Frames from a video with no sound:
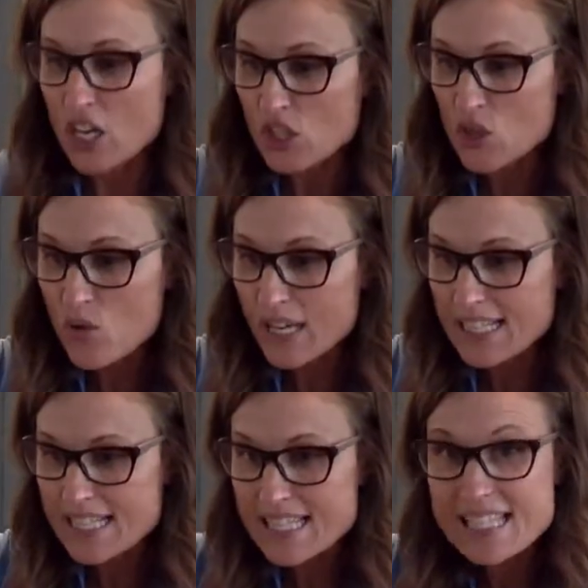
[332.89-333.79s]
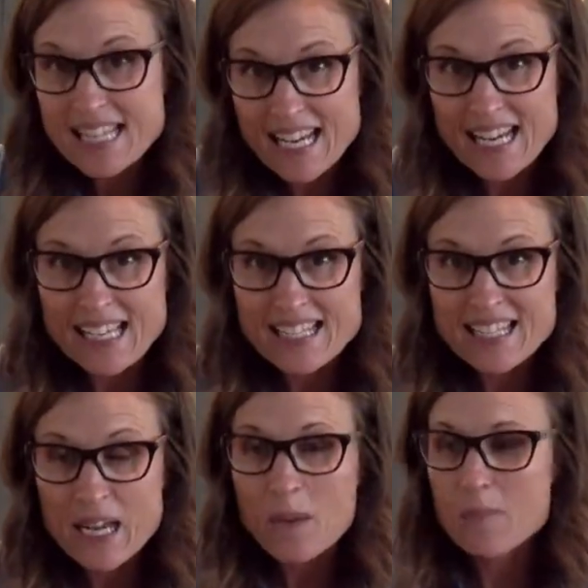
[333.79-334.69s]
You can see it
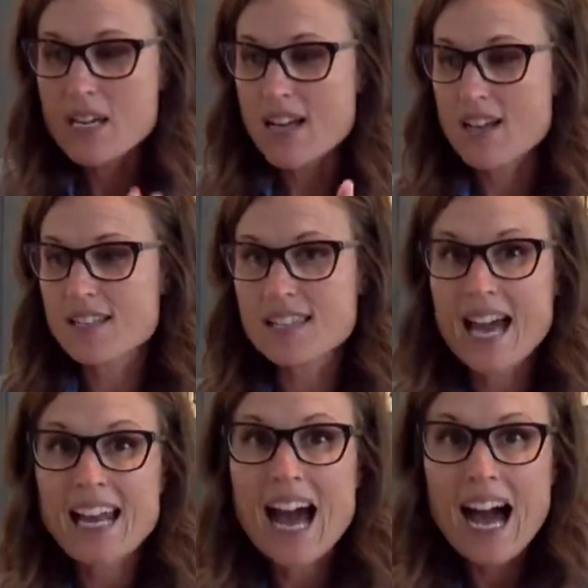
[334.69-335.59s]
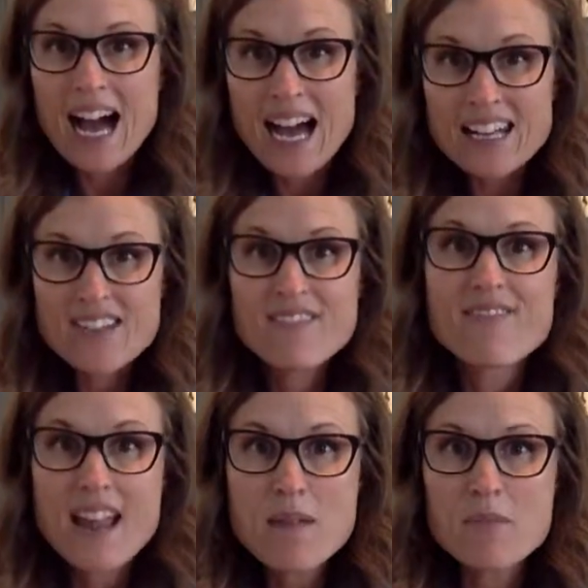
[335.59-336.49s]
because that hot
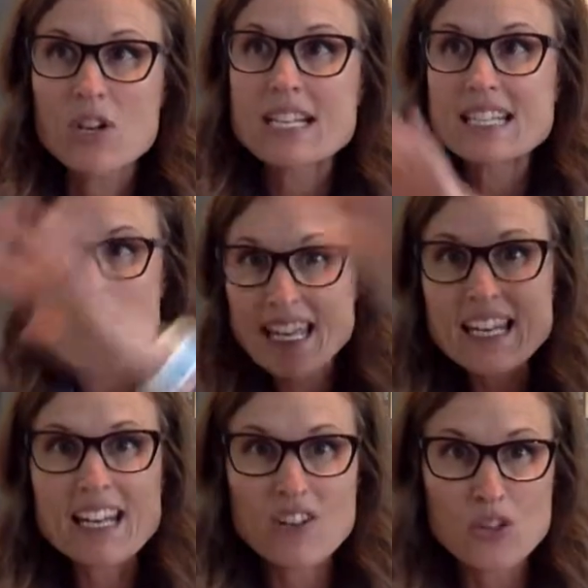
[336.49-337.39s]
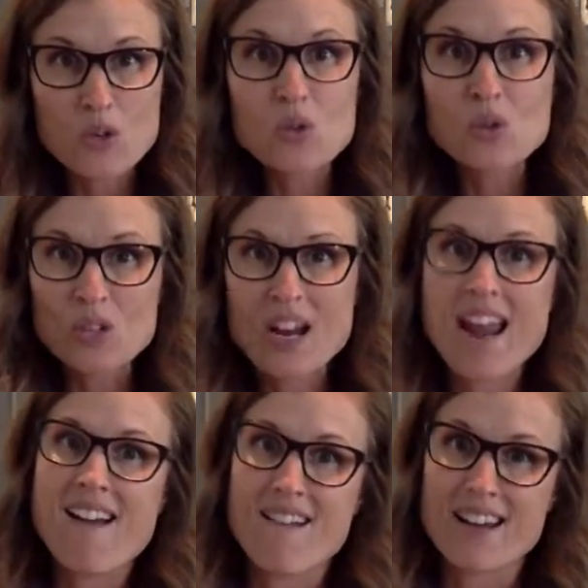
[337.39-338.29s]
vapor is hitting the cooler
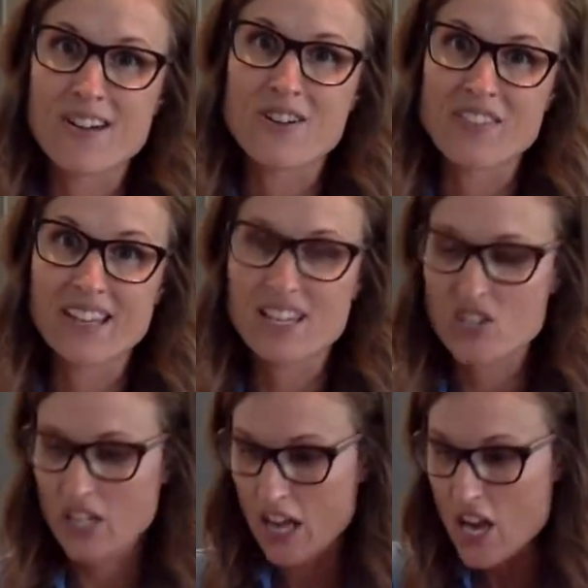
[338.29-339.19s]
air here in the kitchen.